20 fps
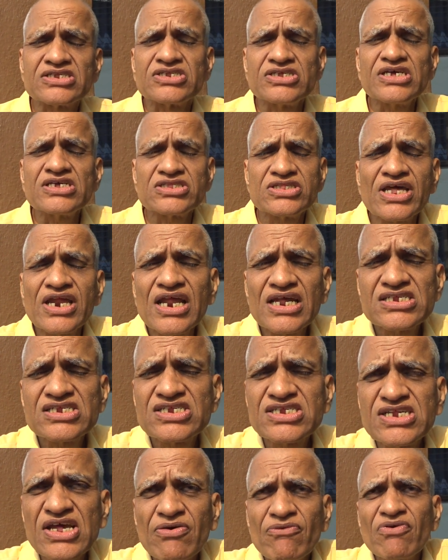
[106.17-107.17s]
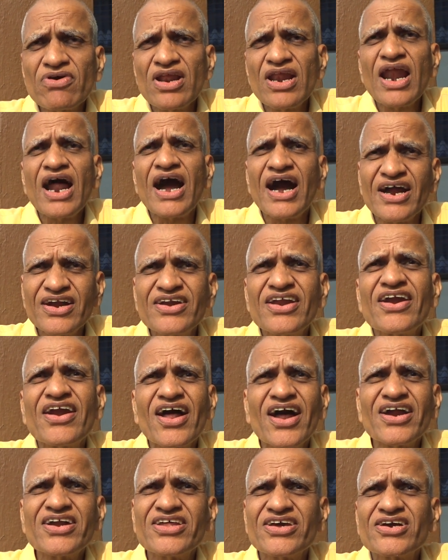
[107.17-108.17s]
Yes. There are several hundred
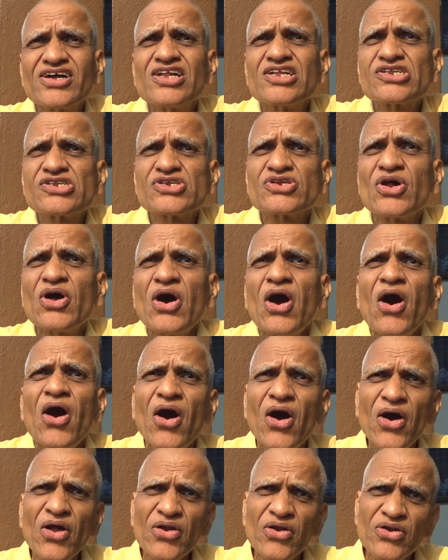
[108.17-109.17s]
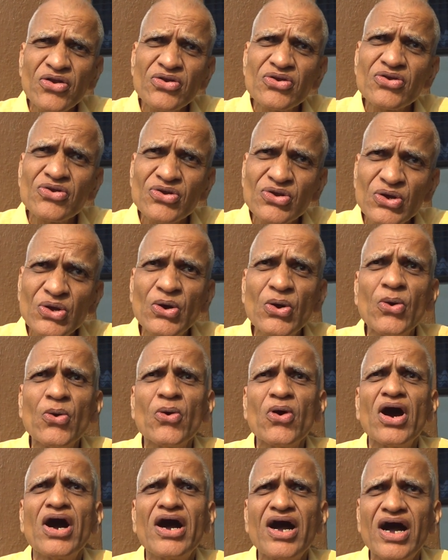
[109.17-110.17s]
articles on
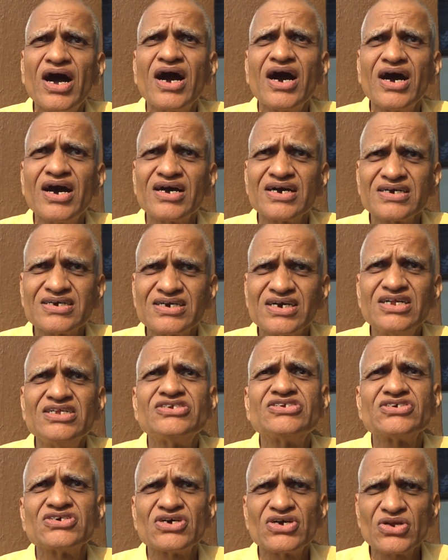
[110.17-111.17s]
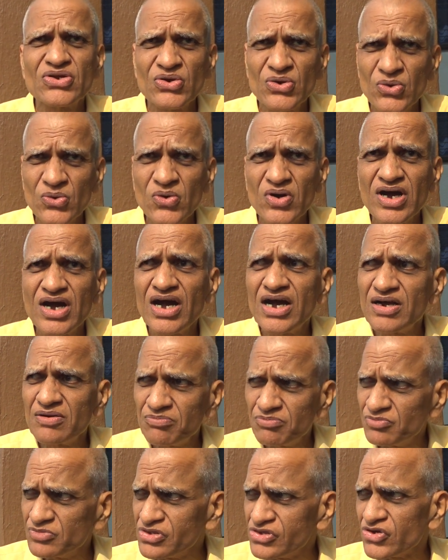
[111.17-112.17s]
Goa culture, Goa
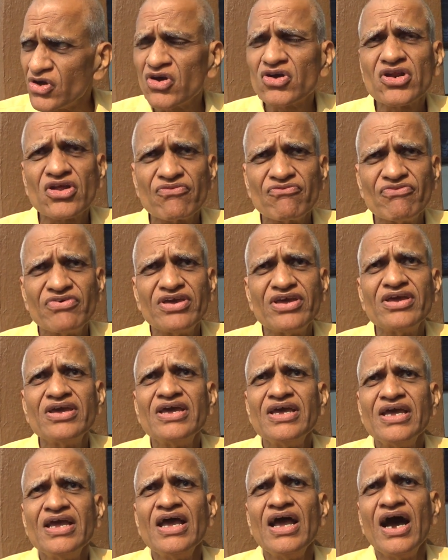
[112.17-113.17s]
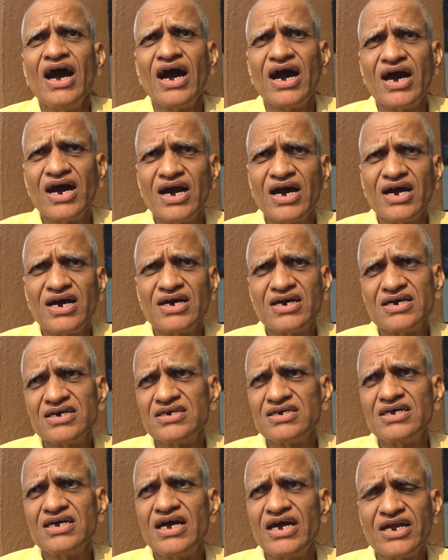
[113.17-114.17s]
geography,
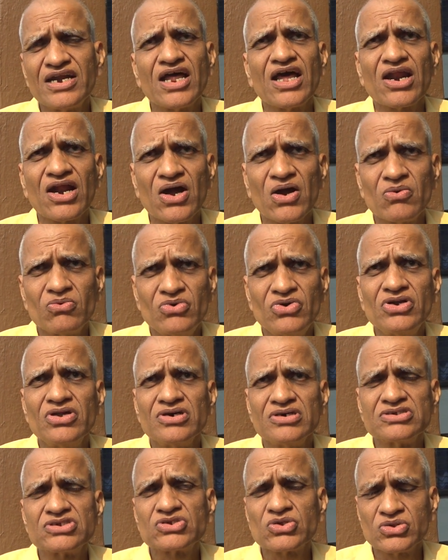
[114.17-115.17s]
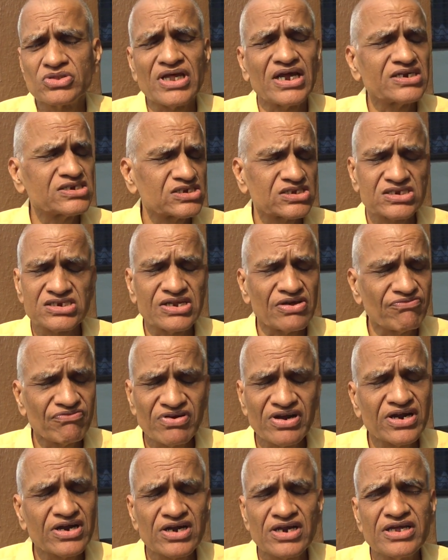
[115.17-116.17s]
and around. So that's
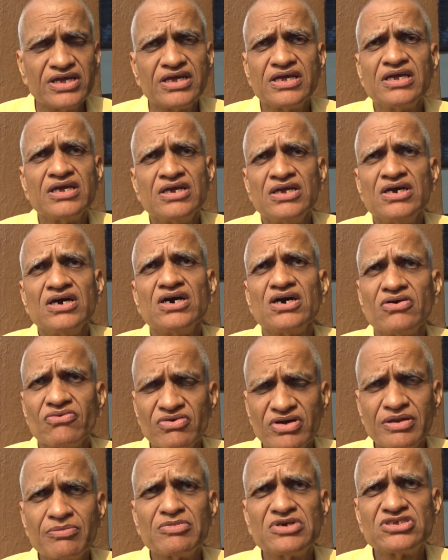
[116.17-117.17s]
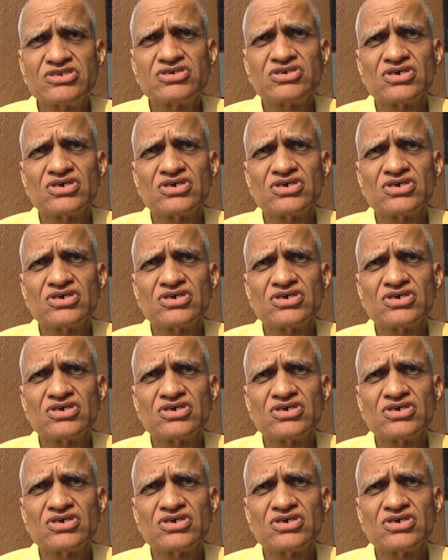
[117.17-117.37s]
definitely very much